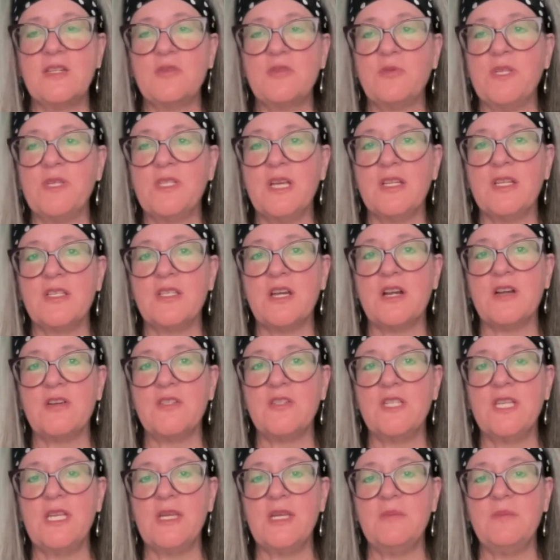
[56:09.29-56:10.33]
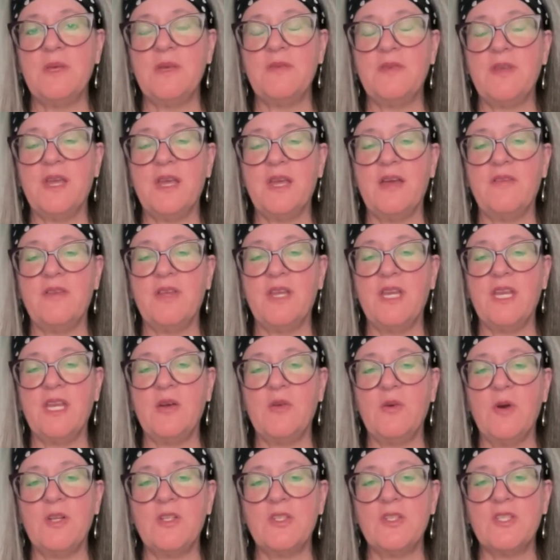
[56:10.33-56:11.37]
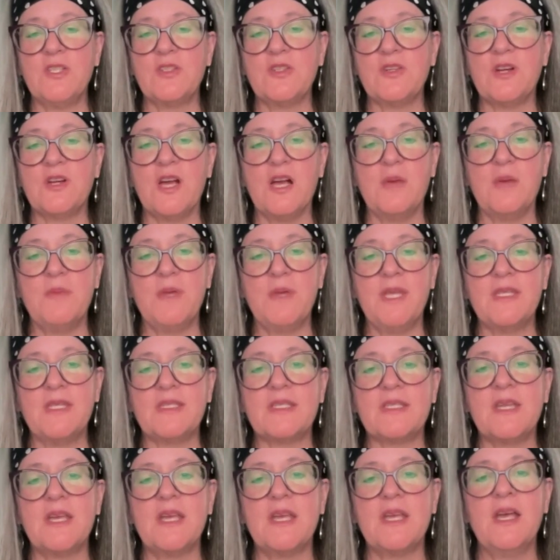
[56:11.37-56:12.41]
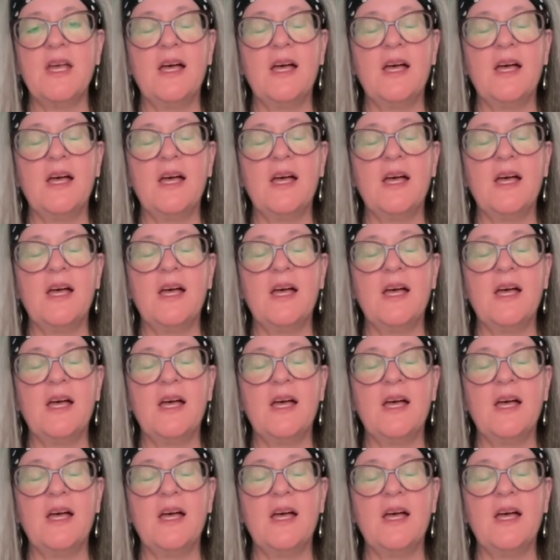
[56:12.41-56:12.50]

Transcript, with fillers: to reach out to our team if you have any questions or comments.